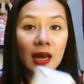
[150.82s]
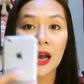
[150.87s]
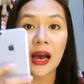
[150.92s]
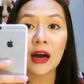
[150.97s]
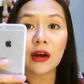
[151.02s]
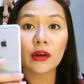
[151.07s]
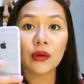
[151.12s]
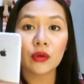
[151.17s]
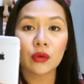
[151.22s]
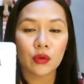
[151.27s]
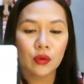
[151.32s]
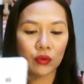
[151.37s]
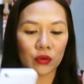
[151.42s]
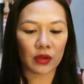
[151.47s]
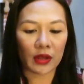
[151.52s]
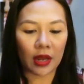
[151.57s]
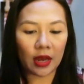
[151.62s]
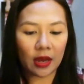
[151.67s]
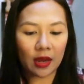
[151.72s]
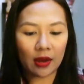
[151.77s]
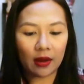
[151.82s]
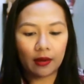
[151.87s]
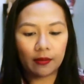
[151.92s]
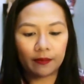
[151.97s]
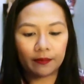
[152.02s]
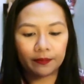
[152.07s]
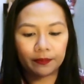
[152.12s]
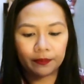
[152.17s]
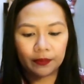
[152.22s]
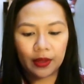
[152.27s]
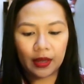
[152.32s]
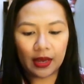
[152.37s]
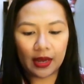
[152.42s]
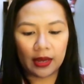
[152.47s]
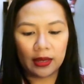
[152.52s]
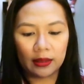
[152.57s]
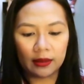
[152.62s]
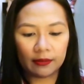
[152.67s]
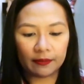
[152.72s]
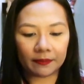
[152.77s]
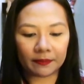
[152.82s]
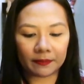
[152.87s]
ang cute-cute niya. Ayan.